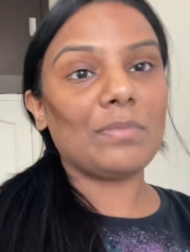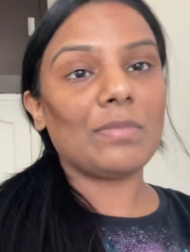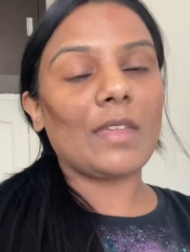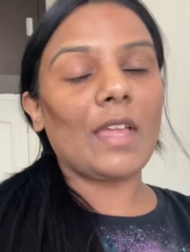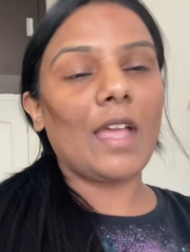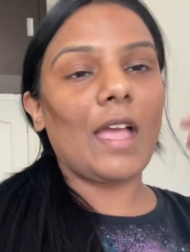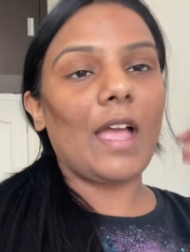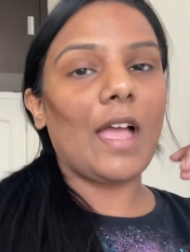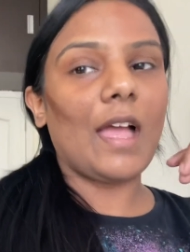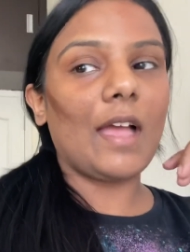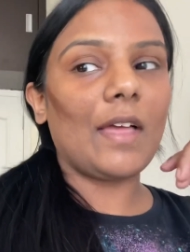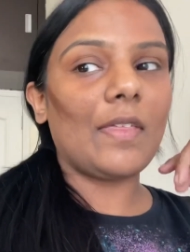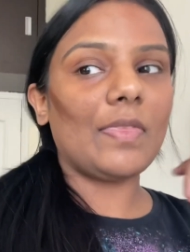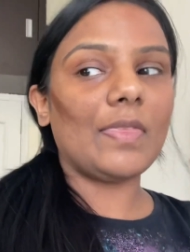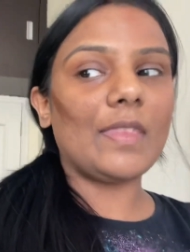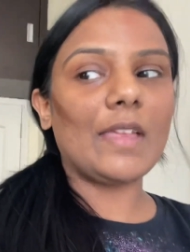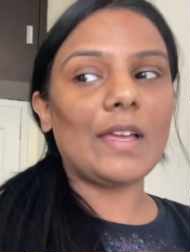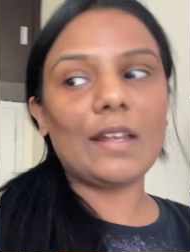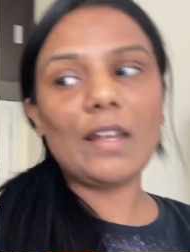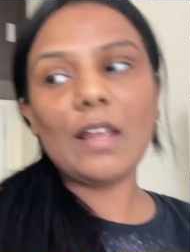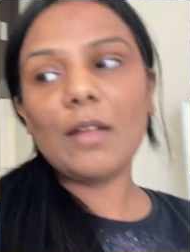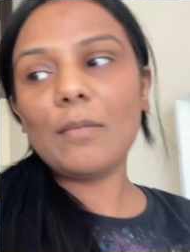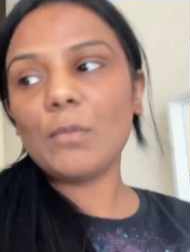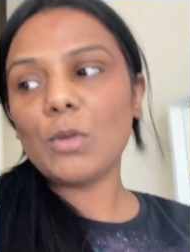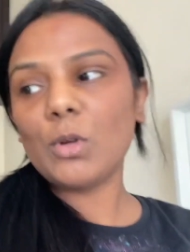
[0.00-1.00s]
and then
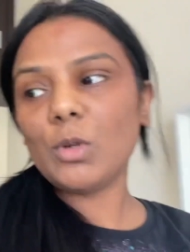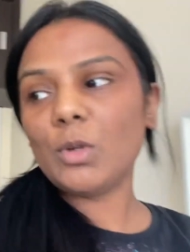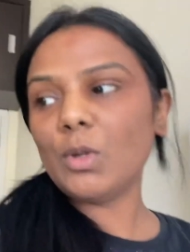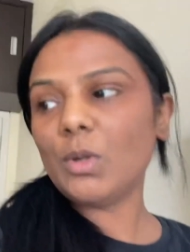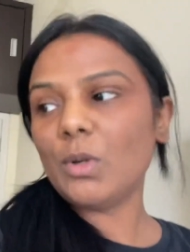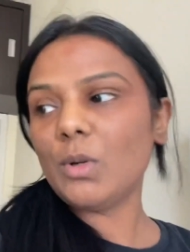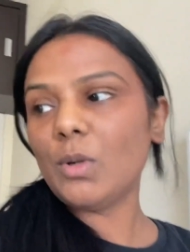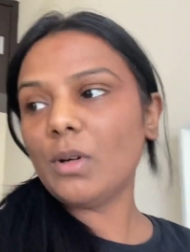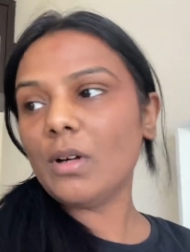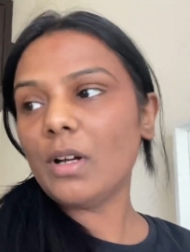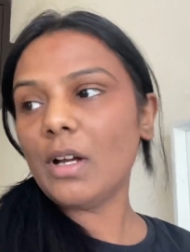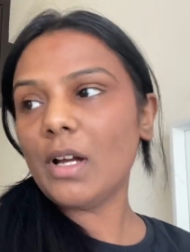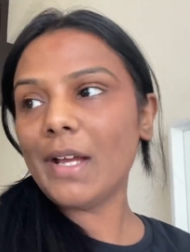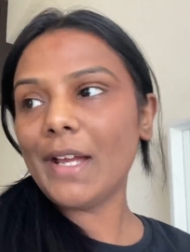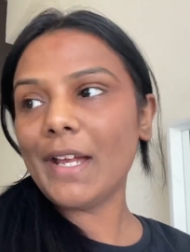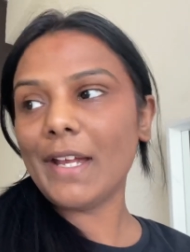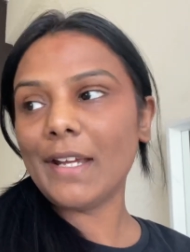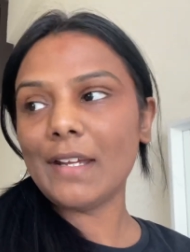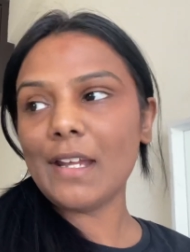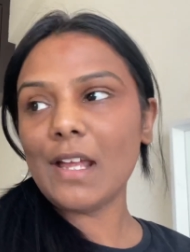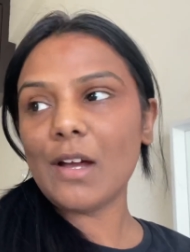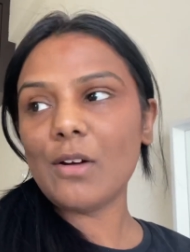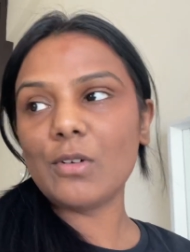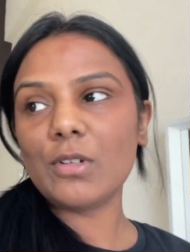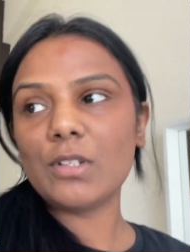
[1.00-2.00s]
I'm gonna head
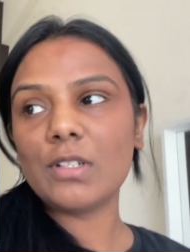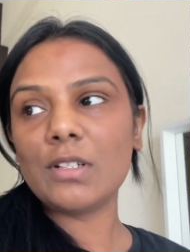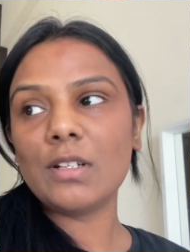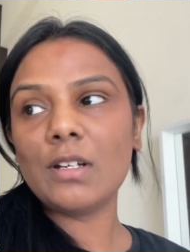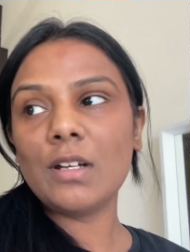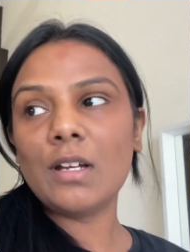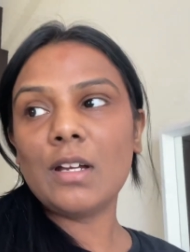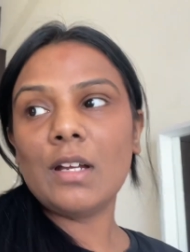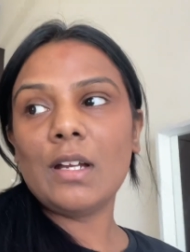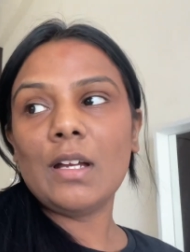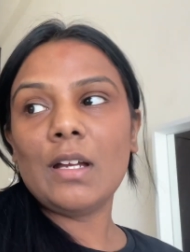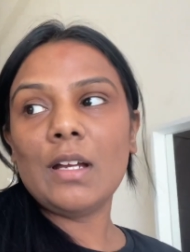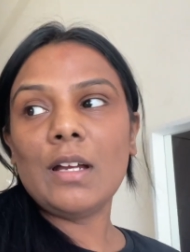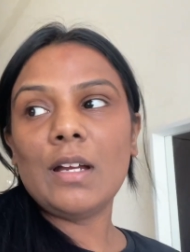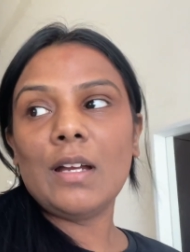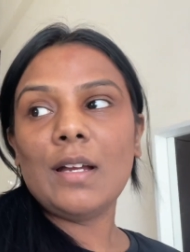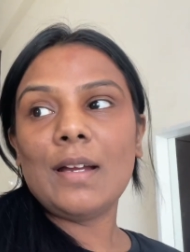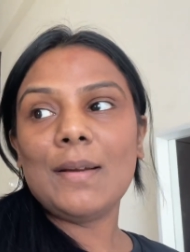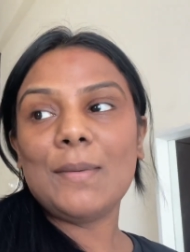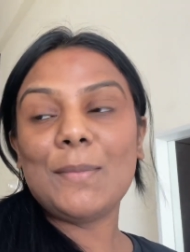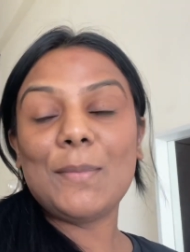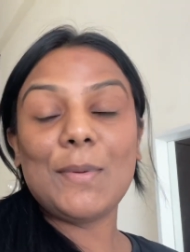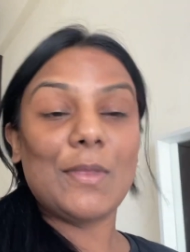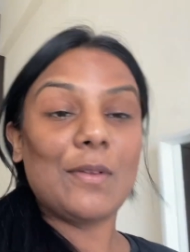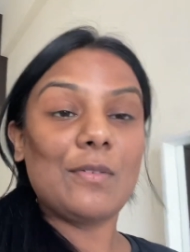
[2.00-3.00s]
out
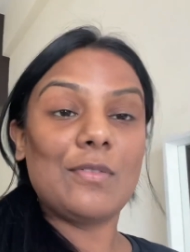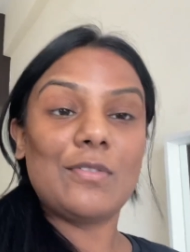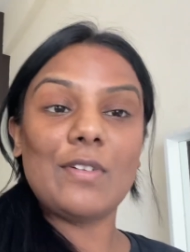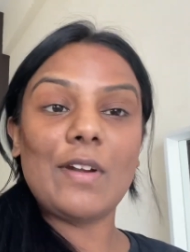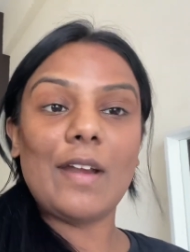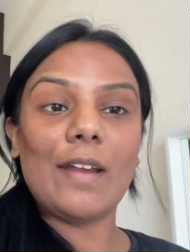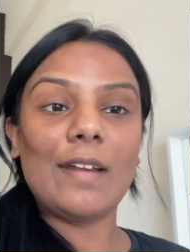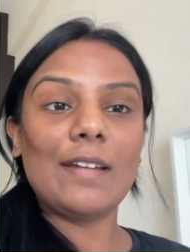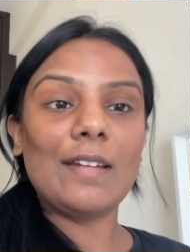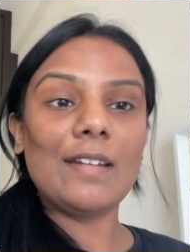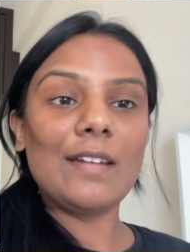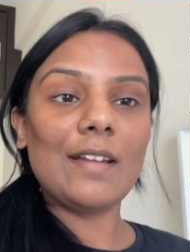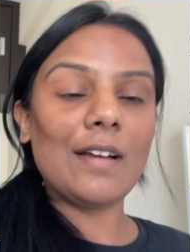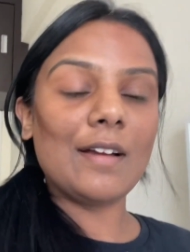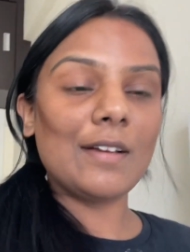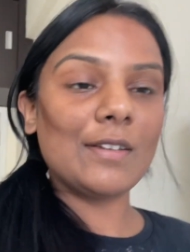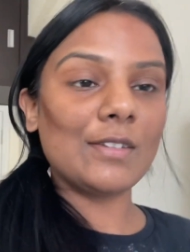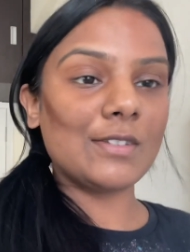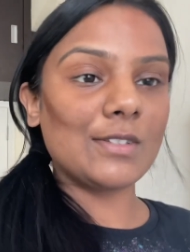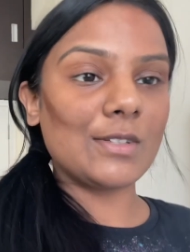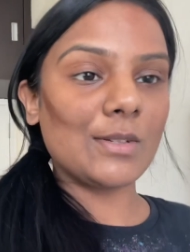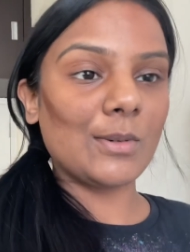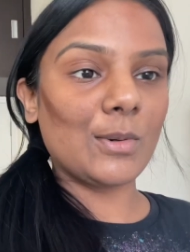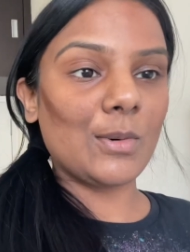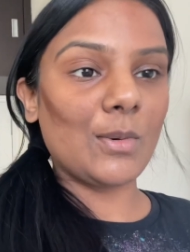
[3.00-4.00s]
with a friend.
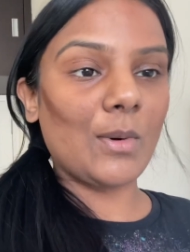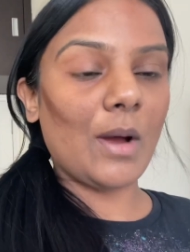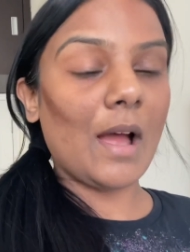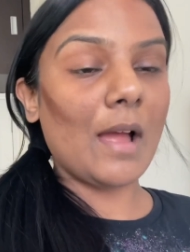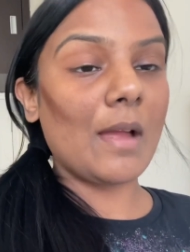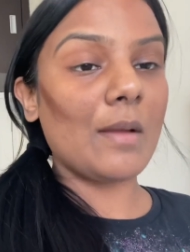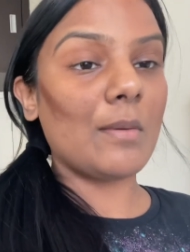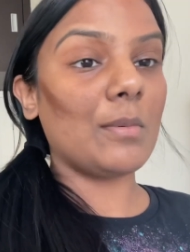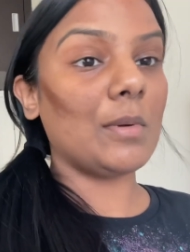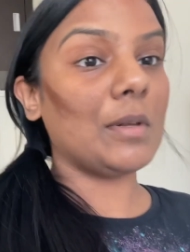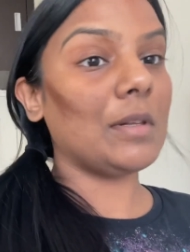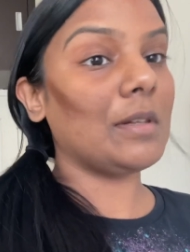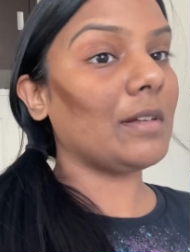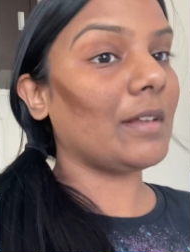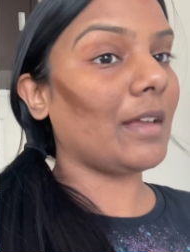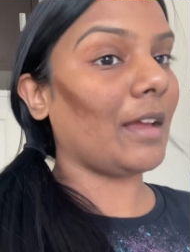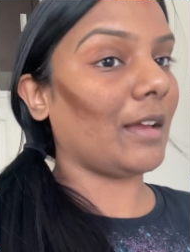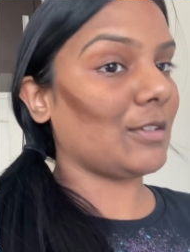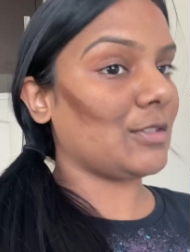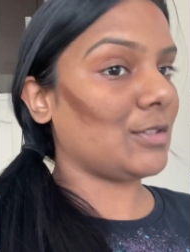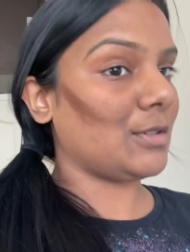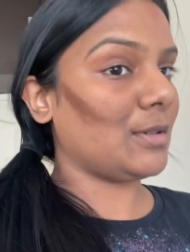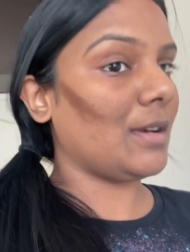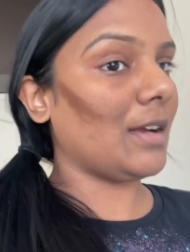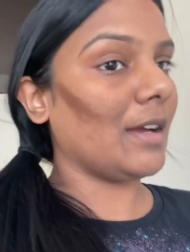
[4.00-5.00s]
So I will
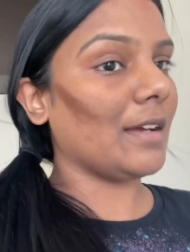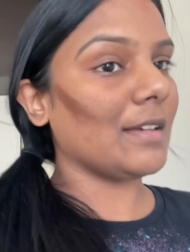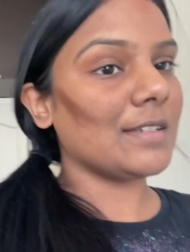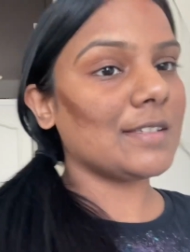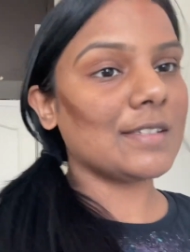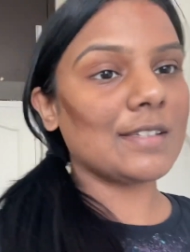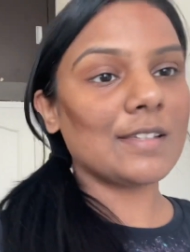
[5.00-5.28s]
catch you guys.